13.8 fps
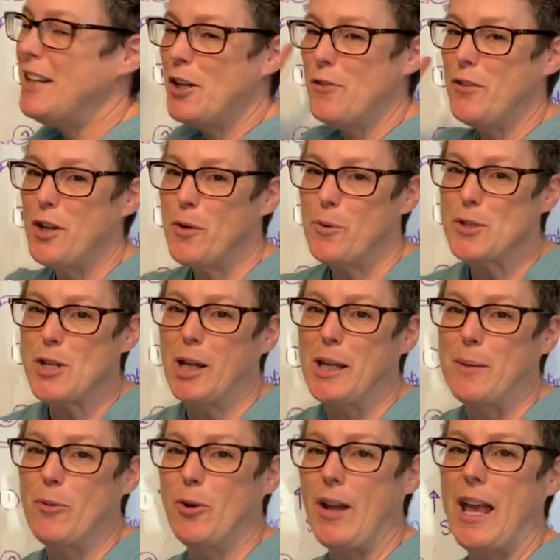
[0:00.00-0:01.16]
in our video, we're
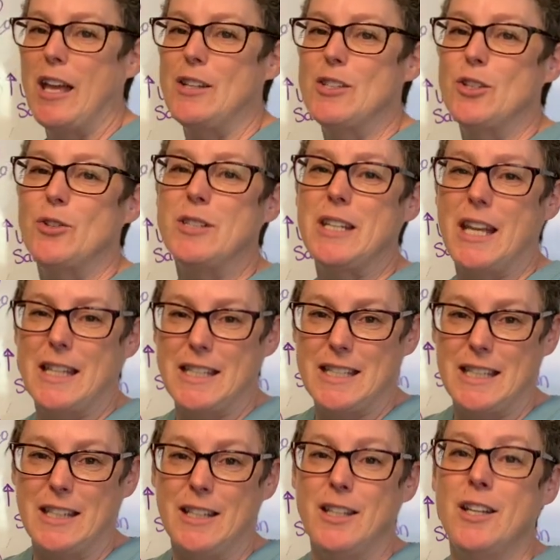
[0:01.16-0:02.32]
talking about
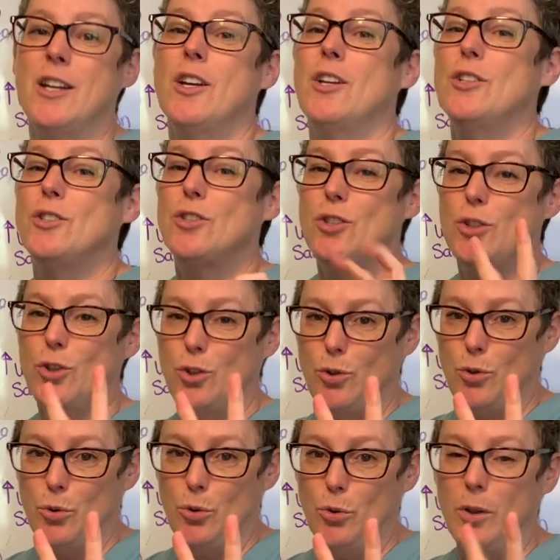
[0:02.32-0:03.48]
angiotensin
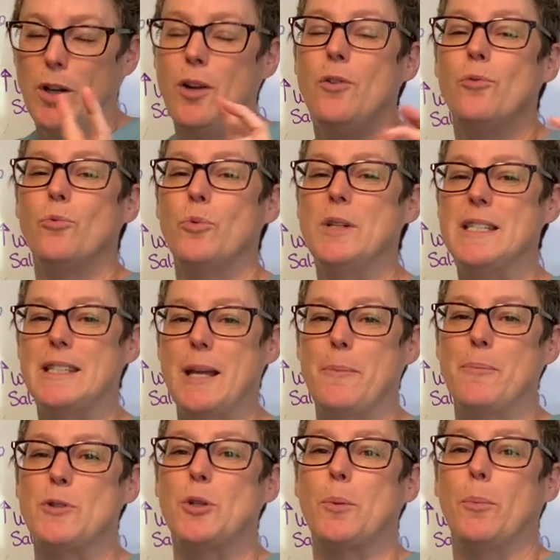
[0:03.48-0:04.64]
II
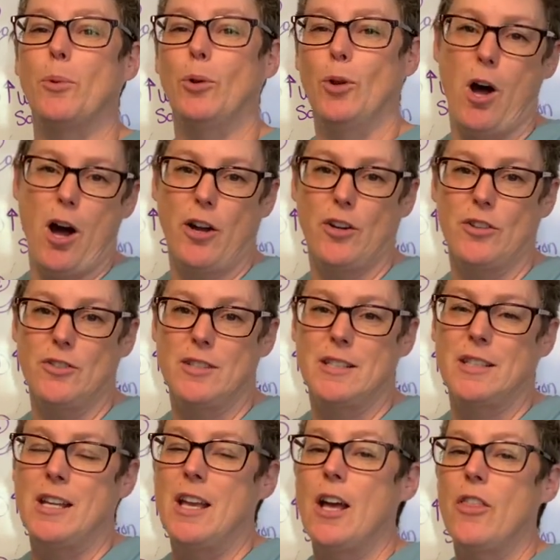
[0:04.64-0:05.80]
receptor blockers.
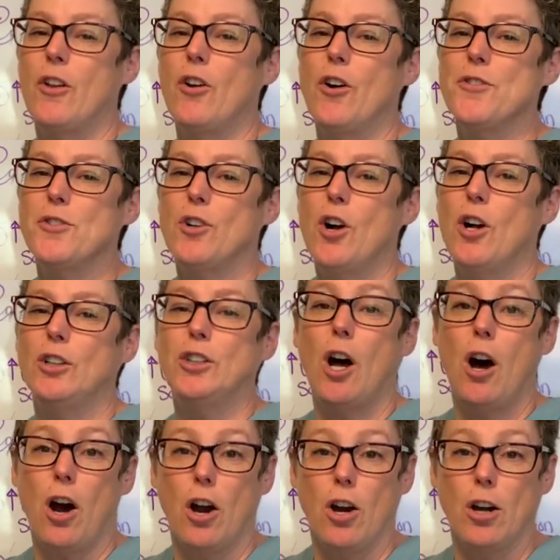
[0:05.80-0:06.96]
They're also called
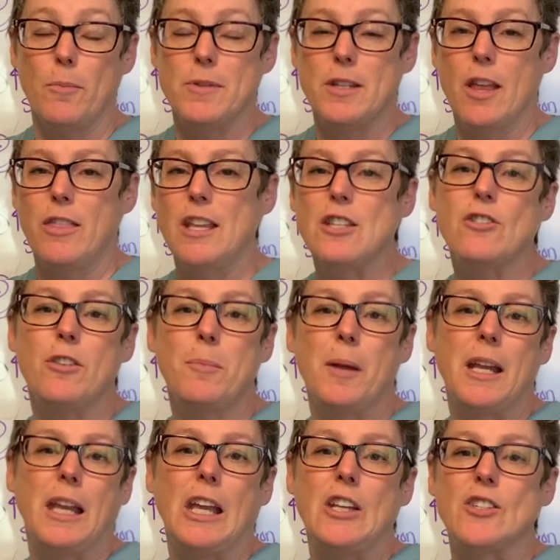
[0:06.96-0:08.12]
ARBs. These are the
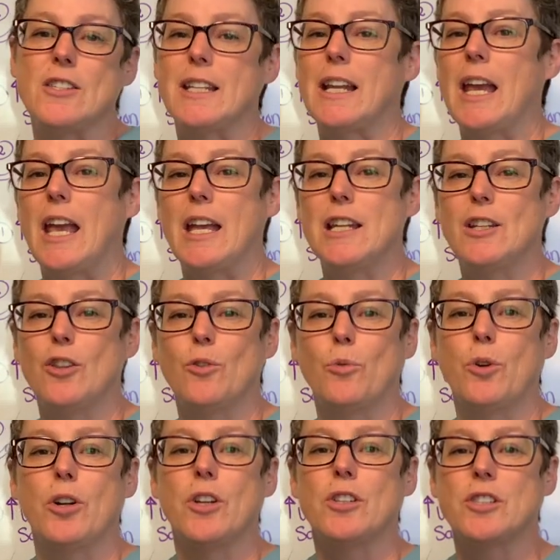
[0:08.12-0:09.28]
medications that end in the
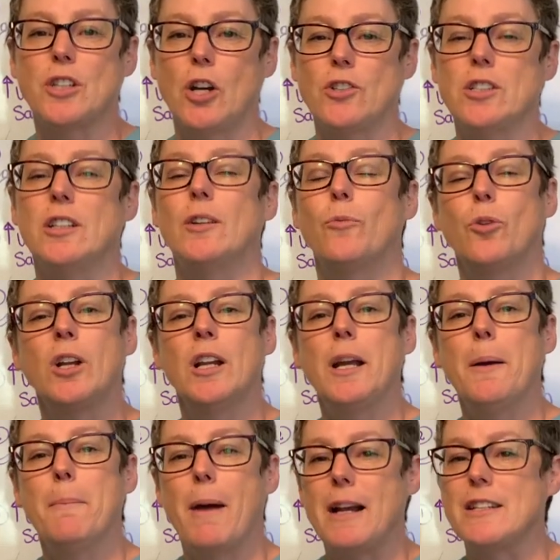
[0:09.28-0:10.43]
word sartan, and we're going to
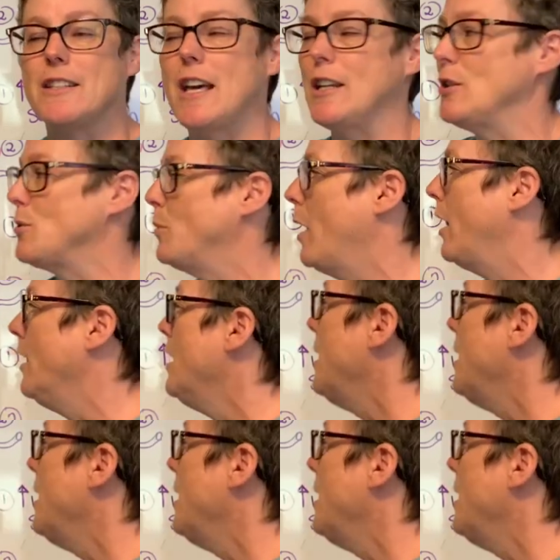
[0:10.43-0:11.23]
come back to that as well.